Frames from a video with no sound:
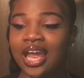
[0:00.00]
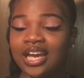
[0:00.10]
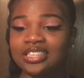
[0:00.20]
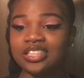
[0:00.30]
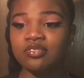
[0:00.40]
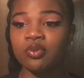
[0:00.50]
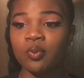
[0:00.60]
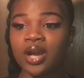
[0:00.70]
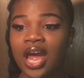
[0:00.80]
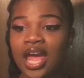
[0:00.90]
because even
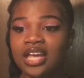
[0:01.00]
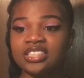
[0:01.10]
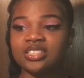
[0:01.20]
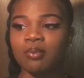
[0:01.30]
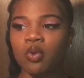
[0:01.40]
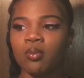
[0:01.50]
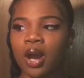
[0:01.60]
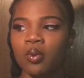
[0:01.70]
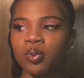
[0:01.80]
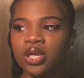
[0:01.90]
when i had smoked
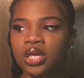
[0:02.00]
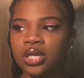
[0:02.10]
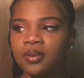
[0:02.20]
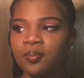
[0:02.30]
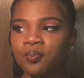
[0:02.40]
my weed